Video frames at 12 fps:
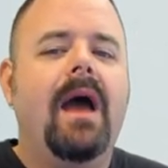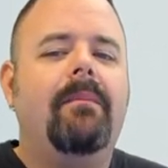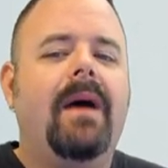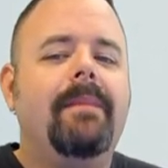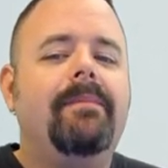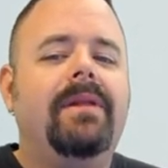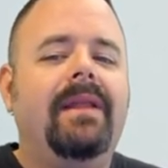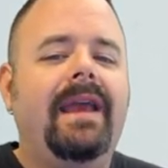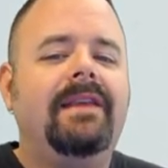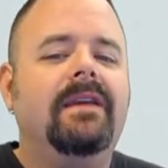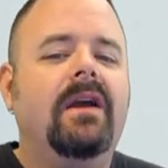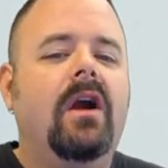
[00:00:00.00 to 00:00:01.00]
By
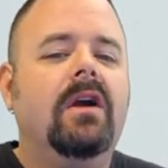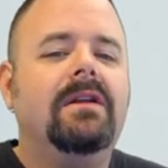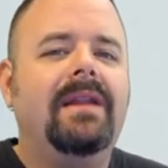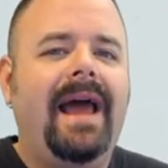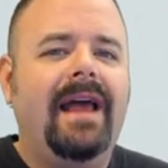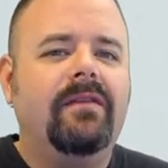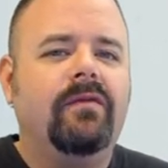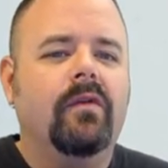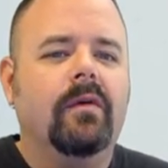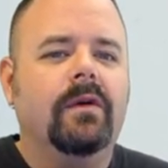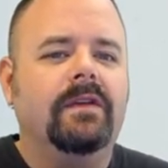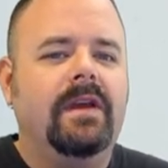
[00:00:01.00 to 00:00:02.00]
placing our glass
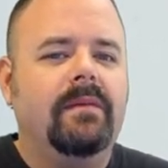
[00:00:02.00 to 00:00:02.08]
formers